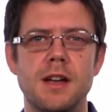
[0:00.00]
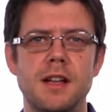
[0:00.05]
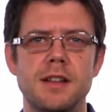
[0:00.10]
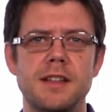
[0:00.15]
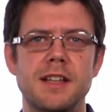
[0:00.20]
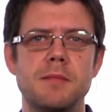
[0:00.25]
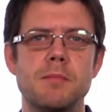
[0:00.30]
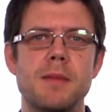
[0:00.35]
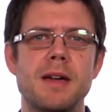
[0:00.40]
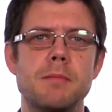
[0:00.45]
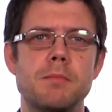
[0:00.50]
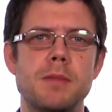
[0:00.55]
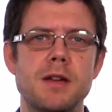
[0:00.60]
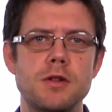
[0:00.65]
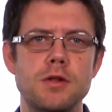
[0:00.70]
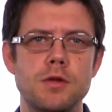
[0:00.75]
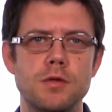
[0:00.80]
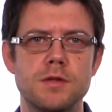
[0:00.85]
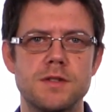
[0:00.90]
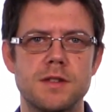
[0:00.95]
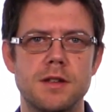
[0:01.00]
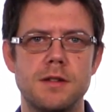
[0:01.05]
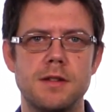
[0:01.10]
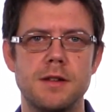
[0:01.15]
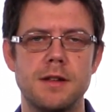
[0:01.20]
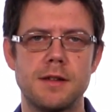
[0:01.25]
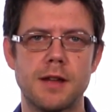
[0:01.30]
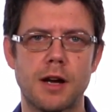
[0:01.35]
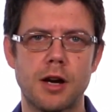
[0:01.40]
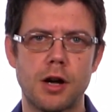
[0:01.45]
that may be used
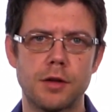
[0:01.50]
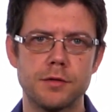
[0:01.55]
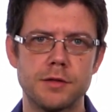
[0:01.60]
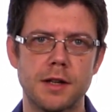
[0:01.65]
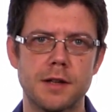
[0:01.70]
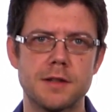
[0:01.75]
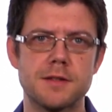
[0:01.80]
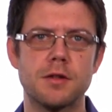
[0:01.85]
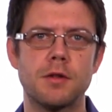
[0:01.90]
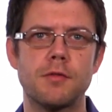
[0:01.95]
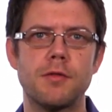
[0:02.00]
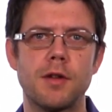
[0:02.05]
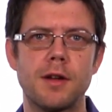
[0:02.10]
in the context of